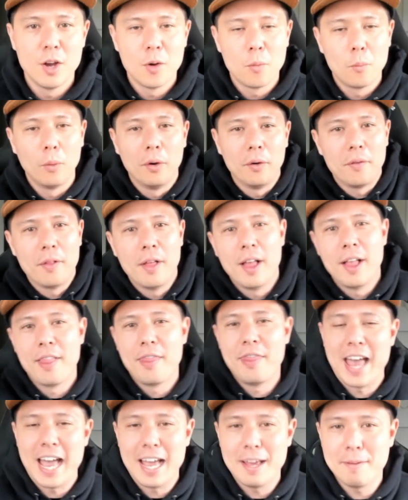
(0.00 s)
Well,
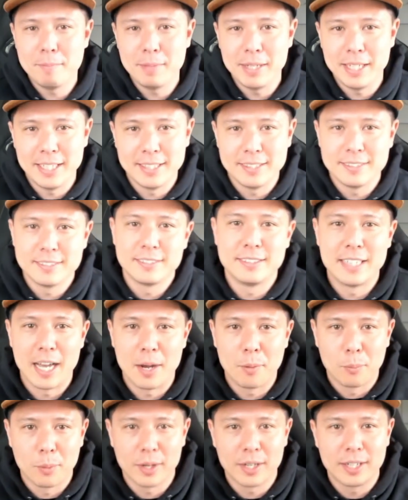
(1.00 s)
that means
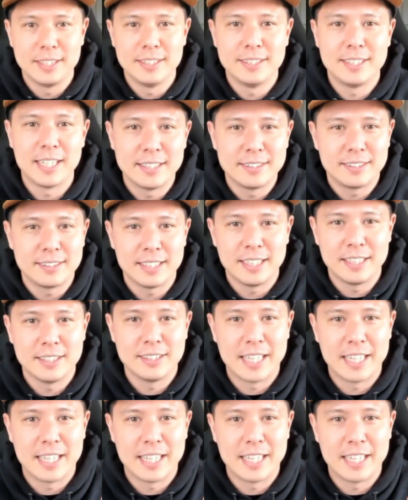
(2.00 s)
that we're condensing